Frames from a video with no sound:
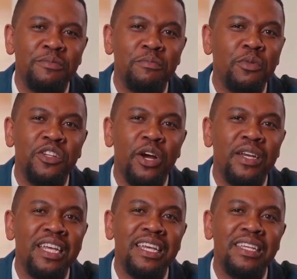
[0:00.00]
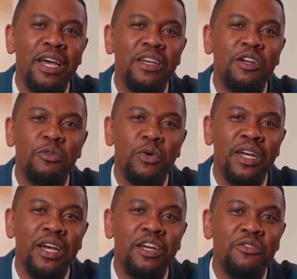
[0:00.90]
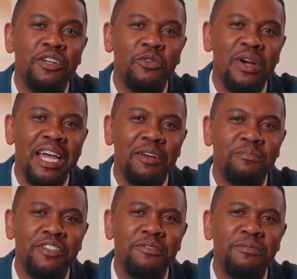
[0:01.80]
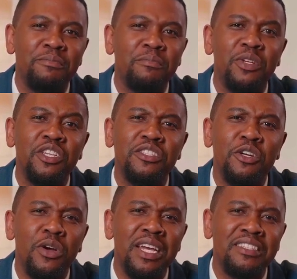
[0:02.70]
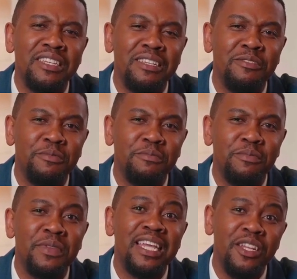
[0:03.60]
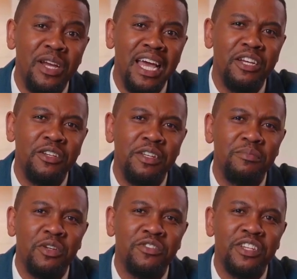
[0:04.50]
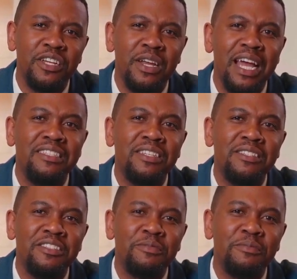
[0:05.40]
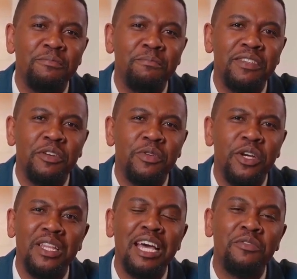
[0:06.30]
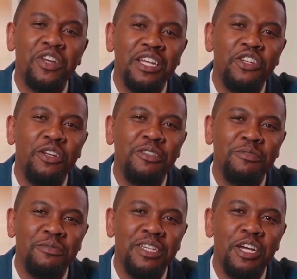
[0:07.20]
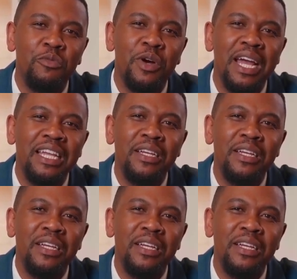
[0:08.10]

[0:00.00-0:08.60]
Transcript: We're talking in under one hundred grams, which is crazy. Like lighter than most sunglasses. But the real game changer, the Orion